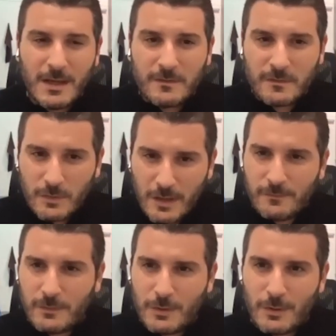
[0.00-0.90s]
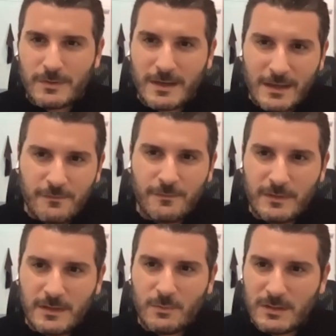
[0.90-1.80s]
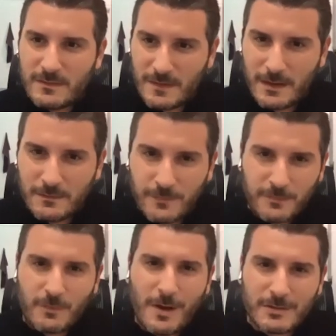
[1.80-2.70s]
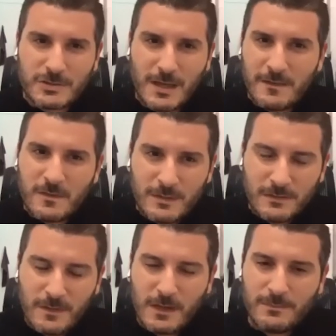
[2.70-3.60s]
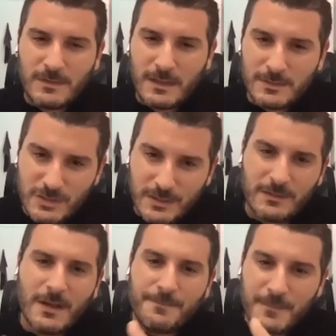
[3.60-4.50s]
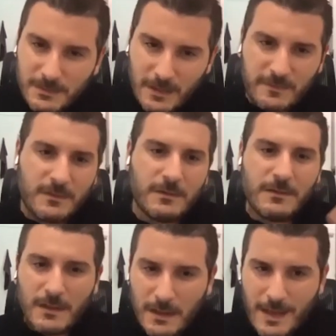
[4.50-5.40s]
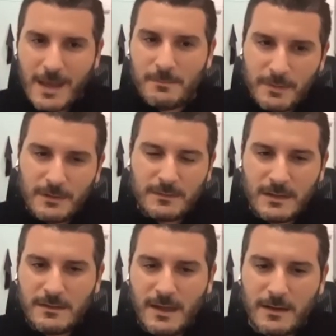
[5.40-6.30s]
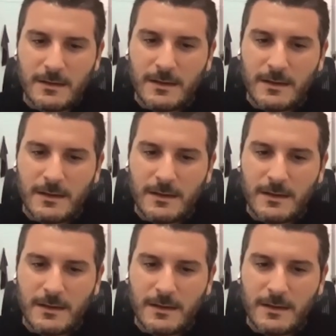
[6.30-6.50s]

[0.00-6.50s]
So you have to know that everything we design from scratch has to be developed, engineered, tested, and built in the end.